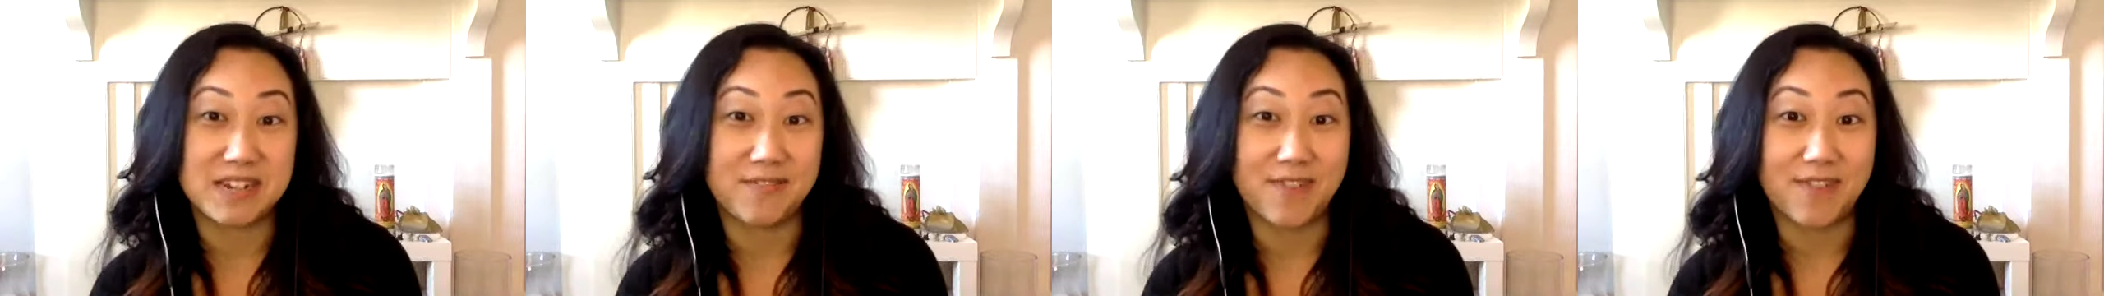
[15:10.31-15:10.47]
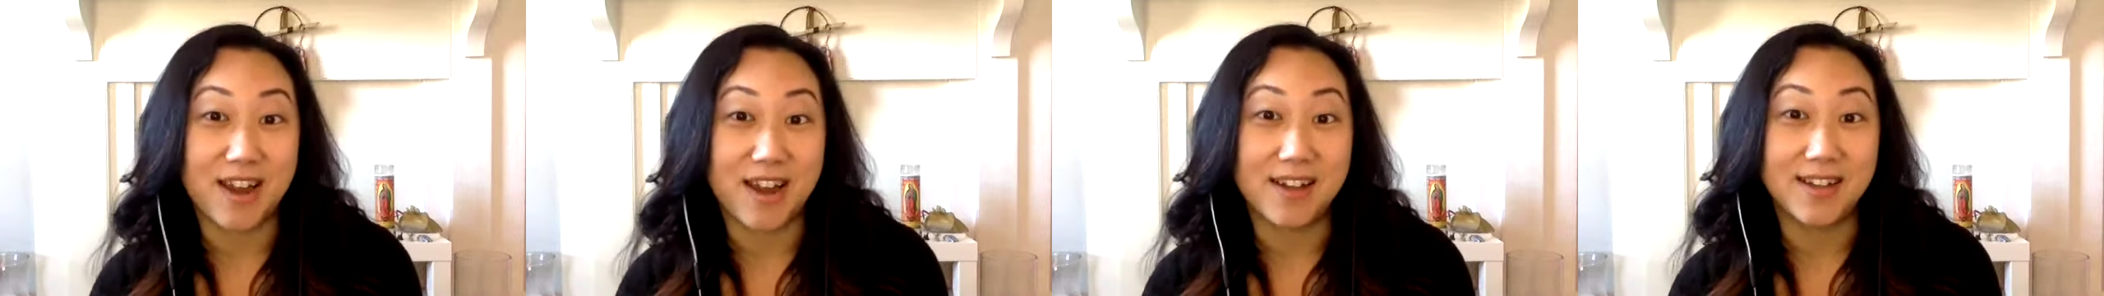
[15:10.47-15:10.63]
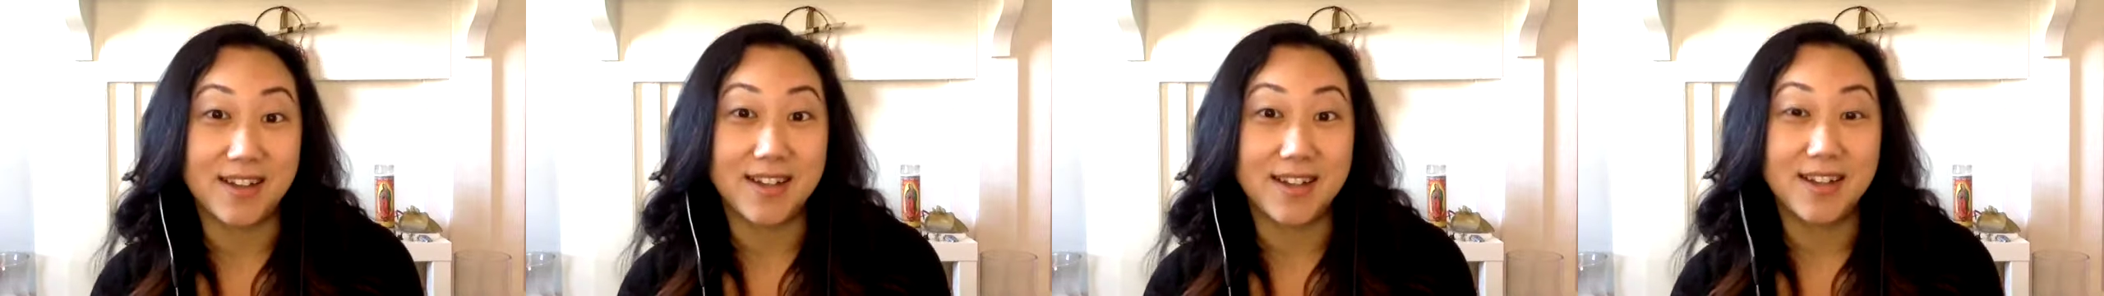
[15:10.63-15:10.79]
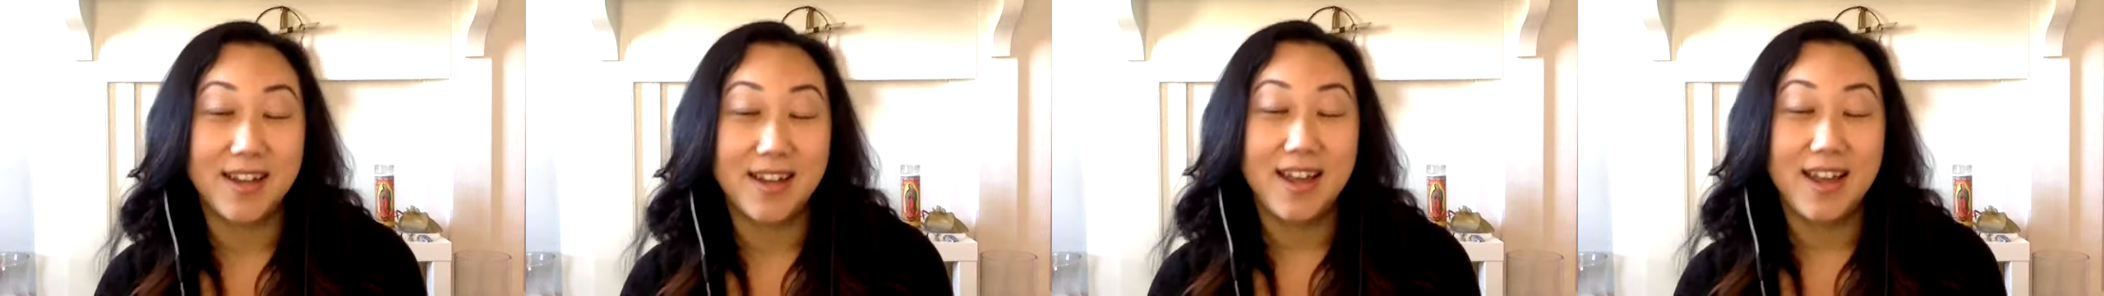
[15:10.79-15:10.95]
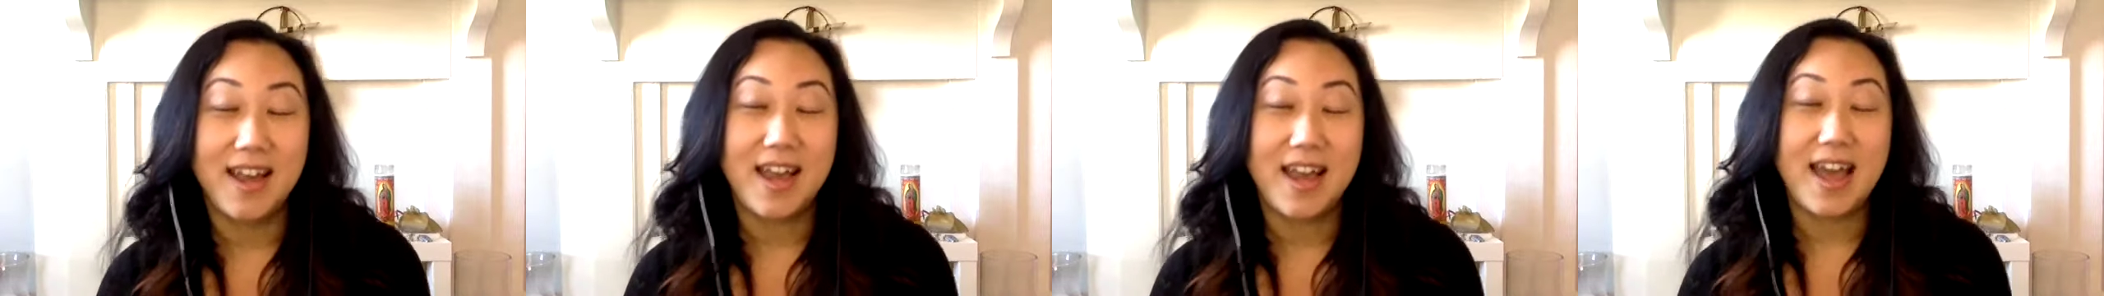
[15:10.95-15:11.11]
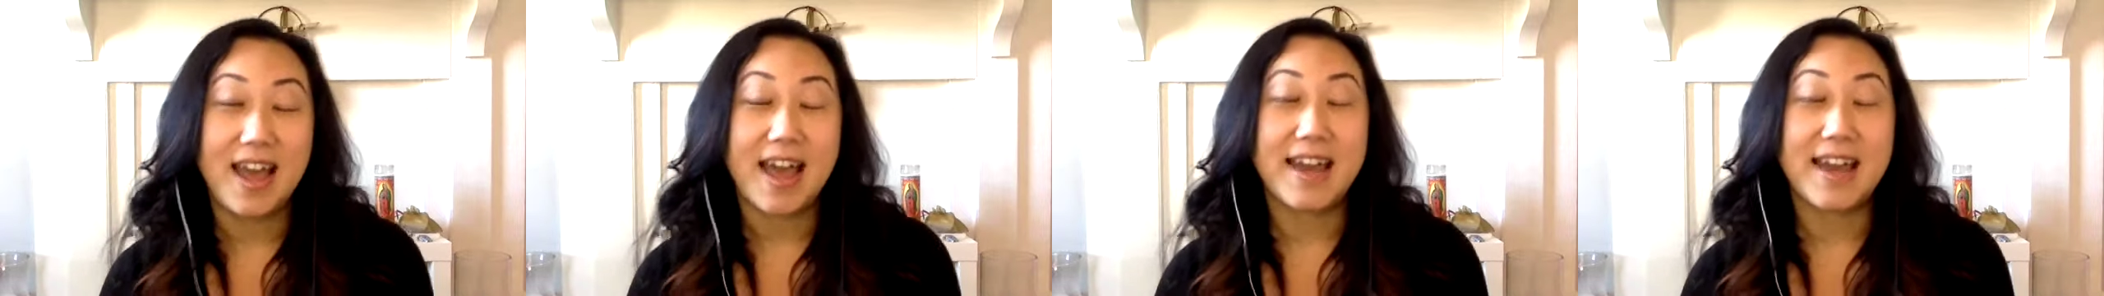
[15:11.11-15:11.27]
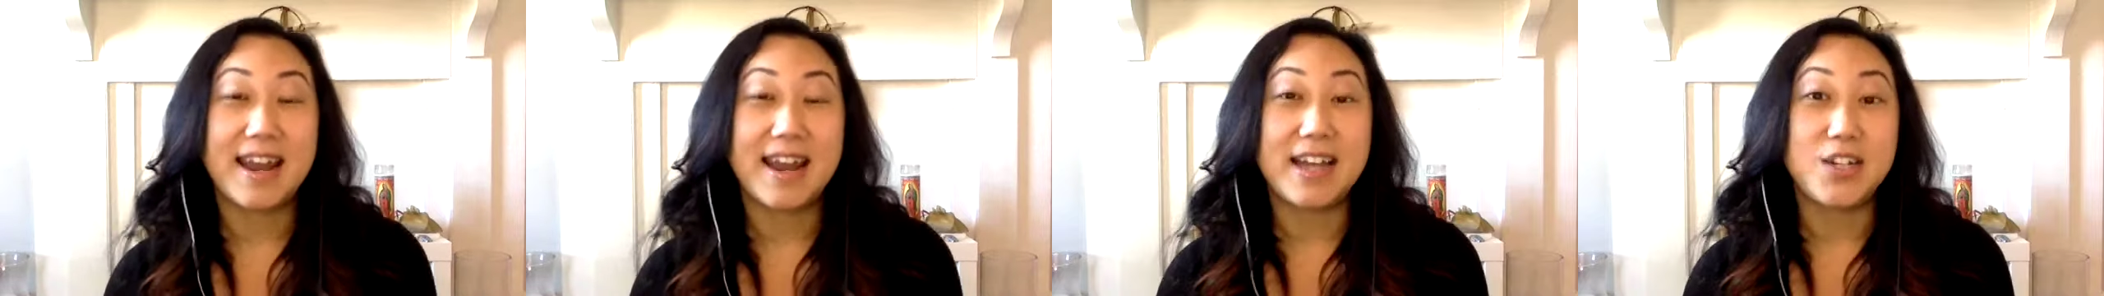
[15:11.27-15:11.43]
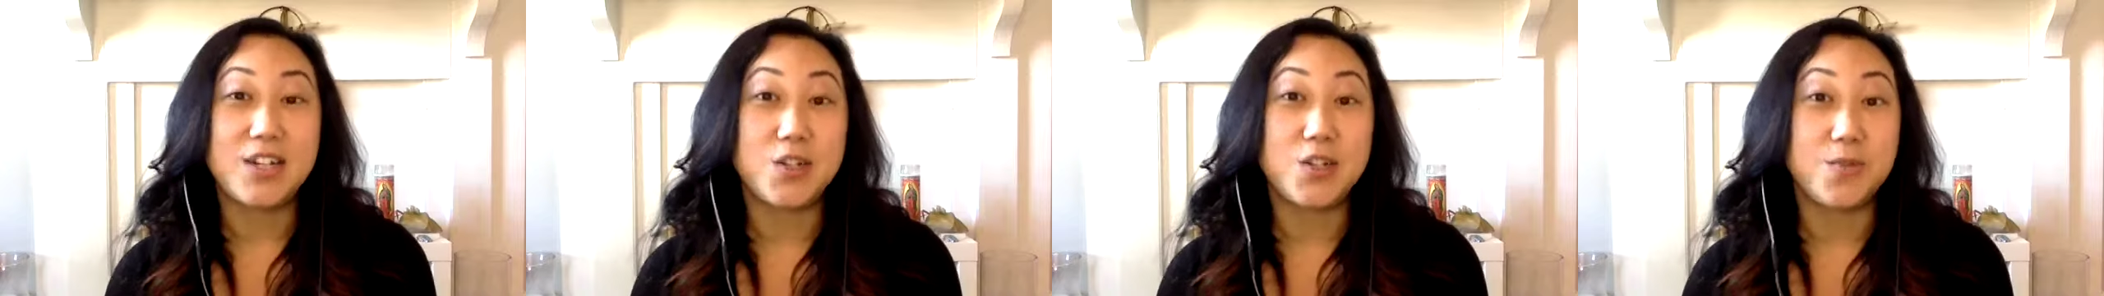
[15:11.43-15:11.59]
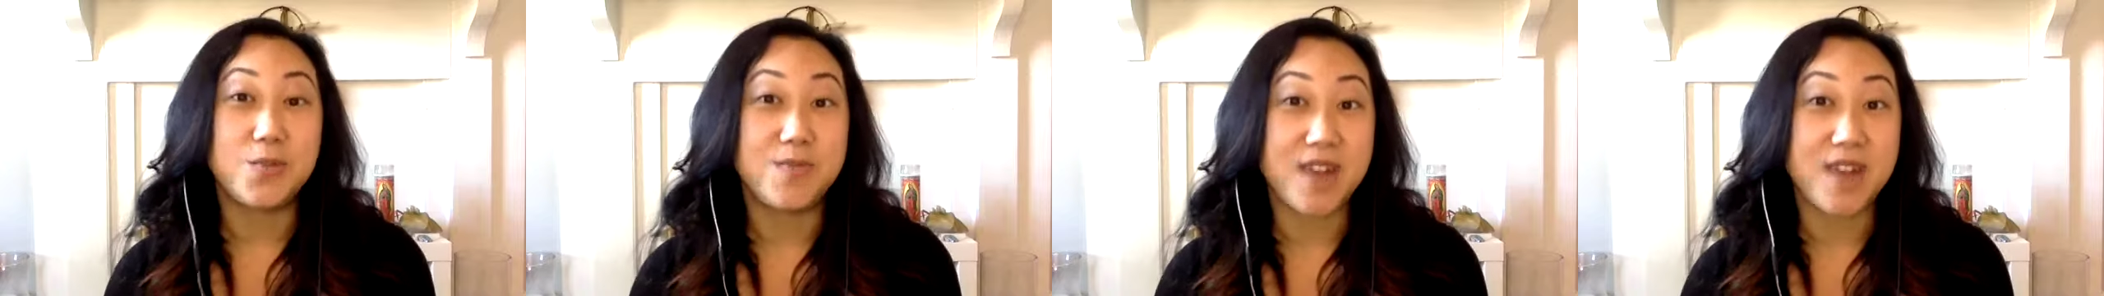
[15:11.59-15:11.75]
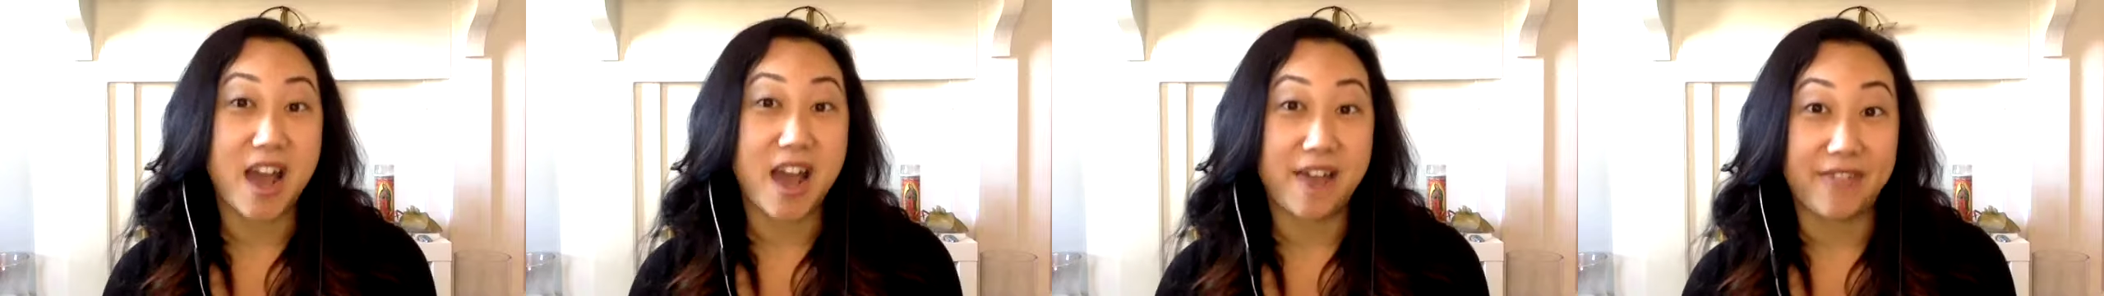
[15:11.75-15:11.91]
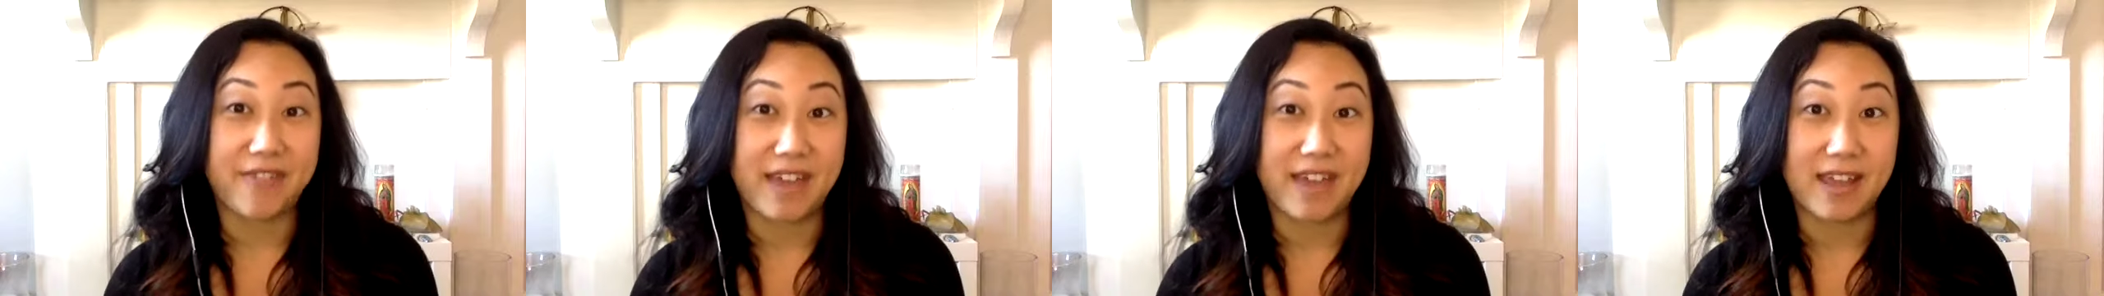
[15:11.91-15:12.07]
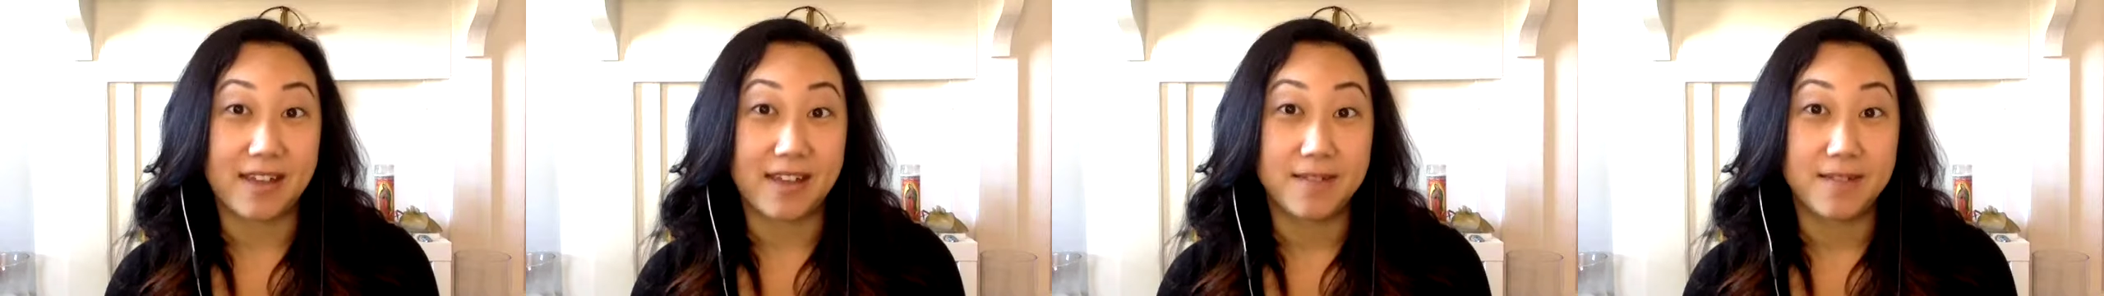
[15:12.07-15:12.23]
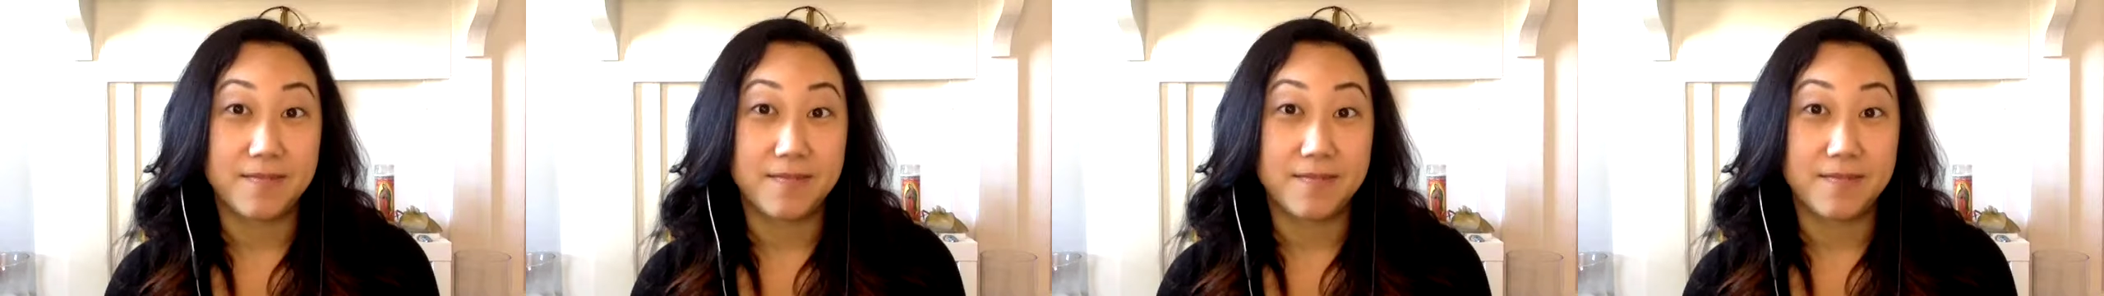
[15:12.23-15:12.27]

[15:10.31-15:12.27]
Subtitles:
rug. And I do nothing.